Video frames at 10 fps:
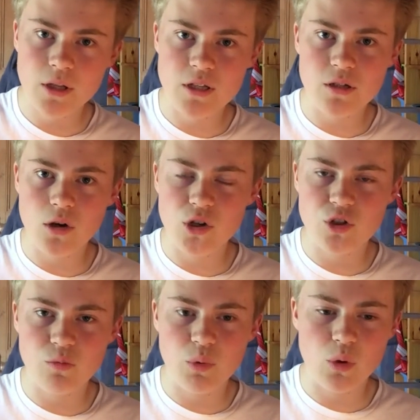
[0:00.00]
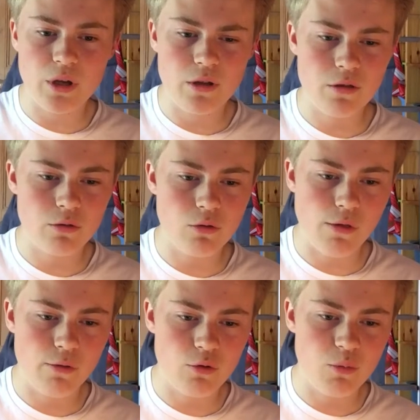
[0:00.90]
he's an Arsenal boy through and
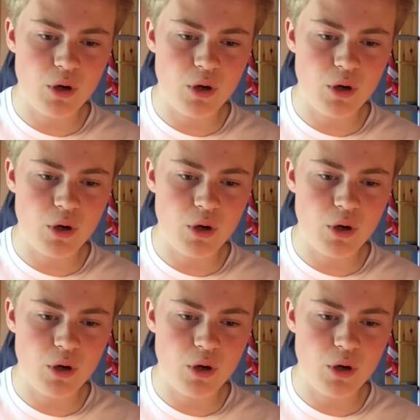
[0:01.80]
through,